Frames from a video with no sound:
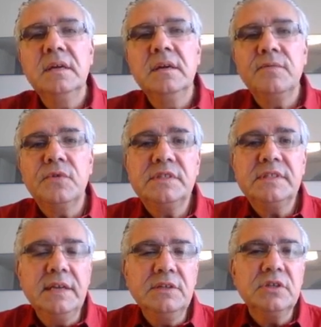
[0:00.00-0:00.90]
First
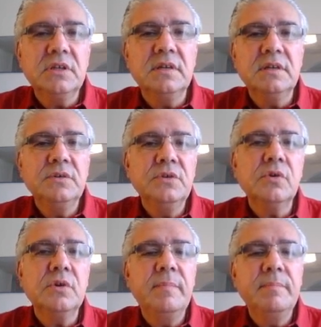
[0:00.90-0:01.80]
stage, you're
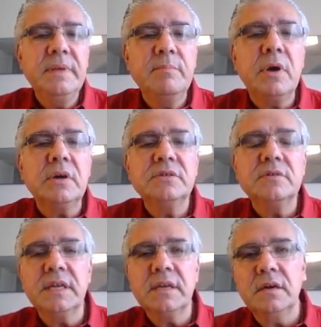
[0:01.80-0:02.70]
going to be
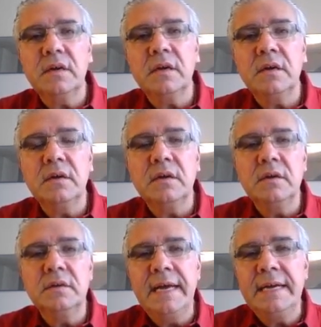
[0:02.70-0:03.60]
bartering
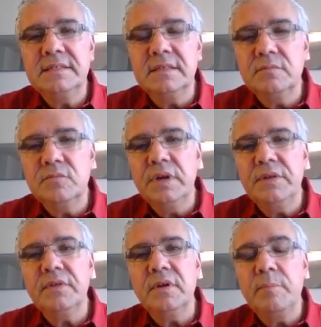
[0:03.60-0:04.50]
an item
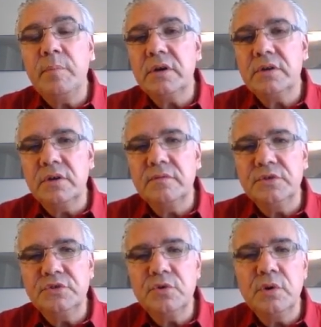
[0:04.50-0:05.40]
with a partner of
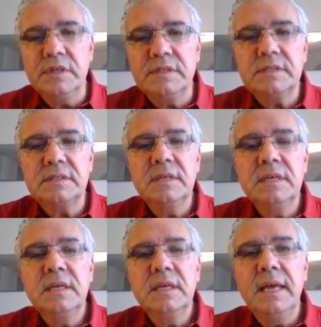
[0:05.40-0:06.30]
your choice,
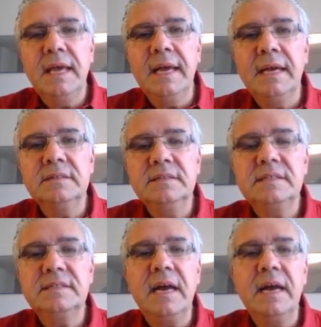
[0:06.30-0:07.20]
and
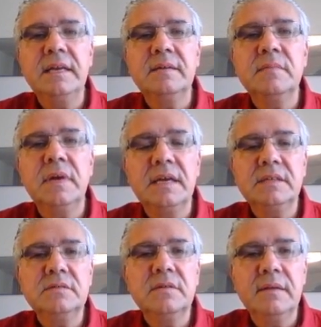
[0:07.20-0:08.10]
this item
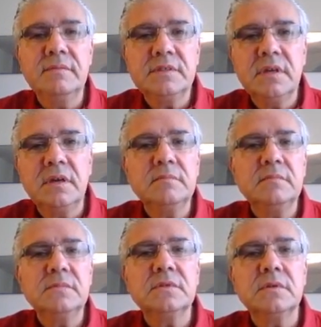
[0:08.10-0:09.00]
has to have
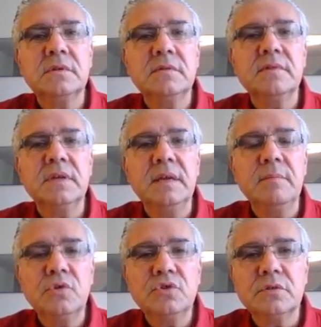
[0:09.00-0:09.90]
some sort of
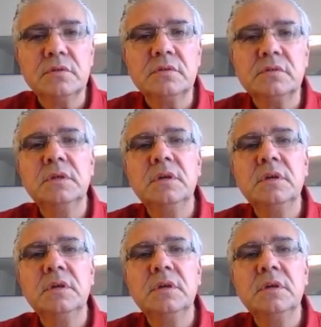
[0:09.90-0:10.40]
emotional